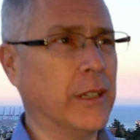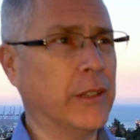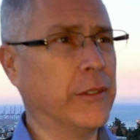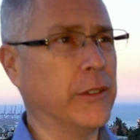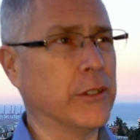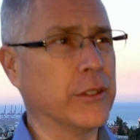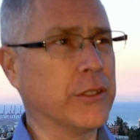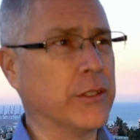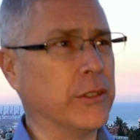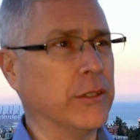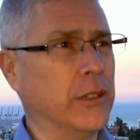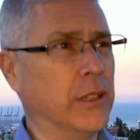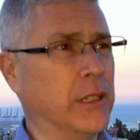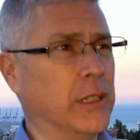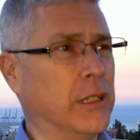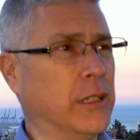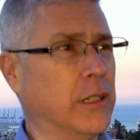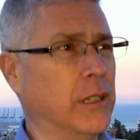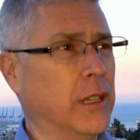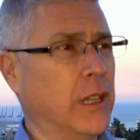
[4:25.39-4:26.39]
There's
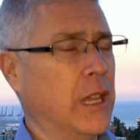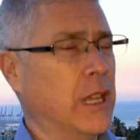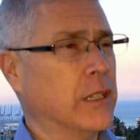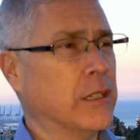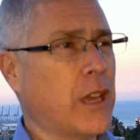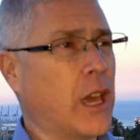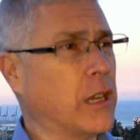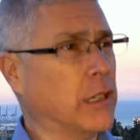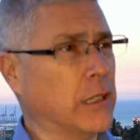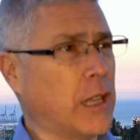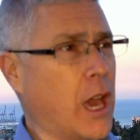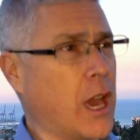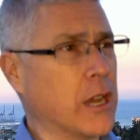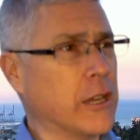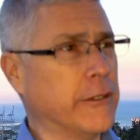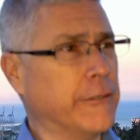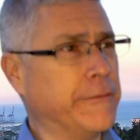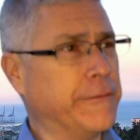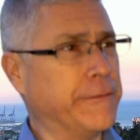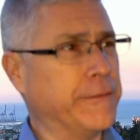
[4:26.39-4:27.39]
not a
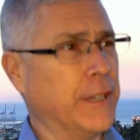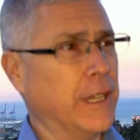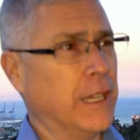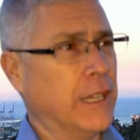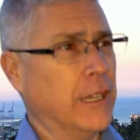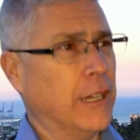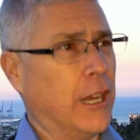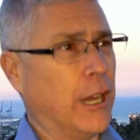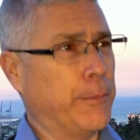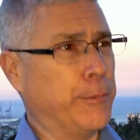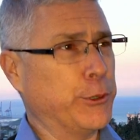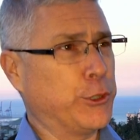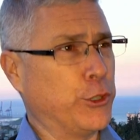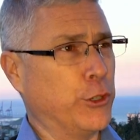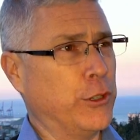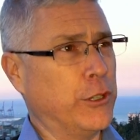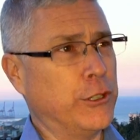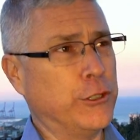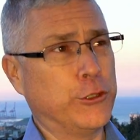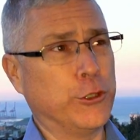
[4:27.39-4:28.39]
lot of
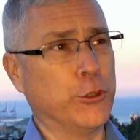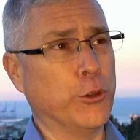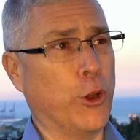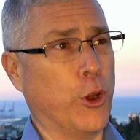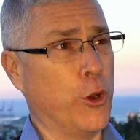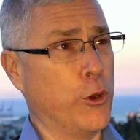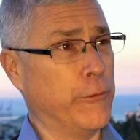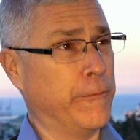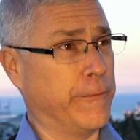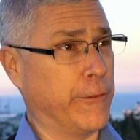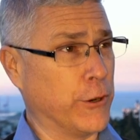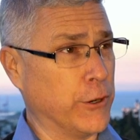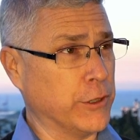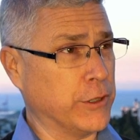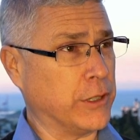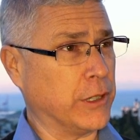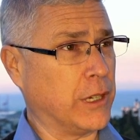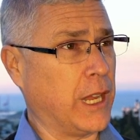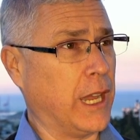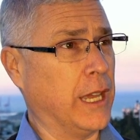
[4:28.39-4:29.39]
opportunity to do
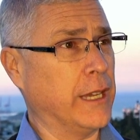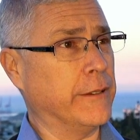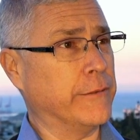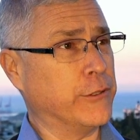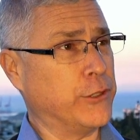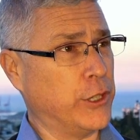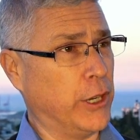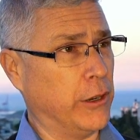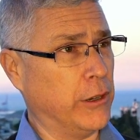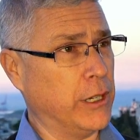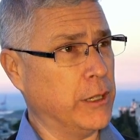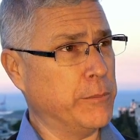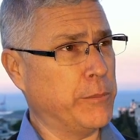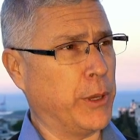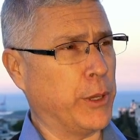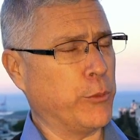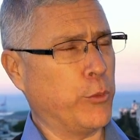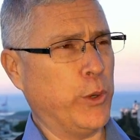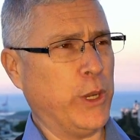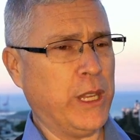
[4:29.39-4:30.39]
overt kind of sharing,
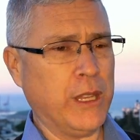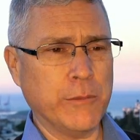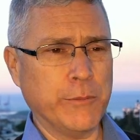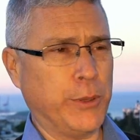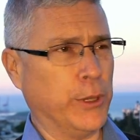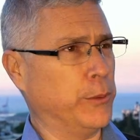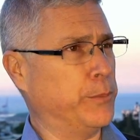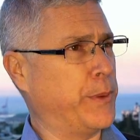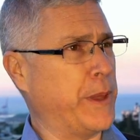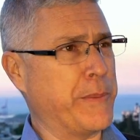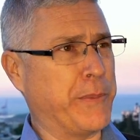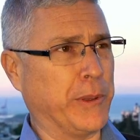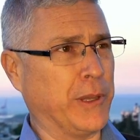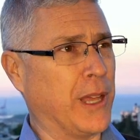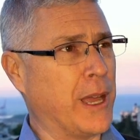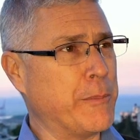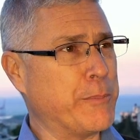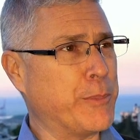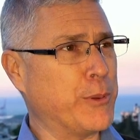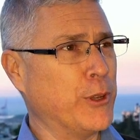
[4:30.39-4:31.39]
but we can build
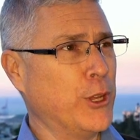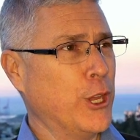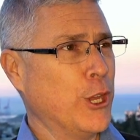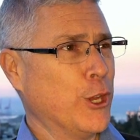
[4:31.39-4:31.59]
people up.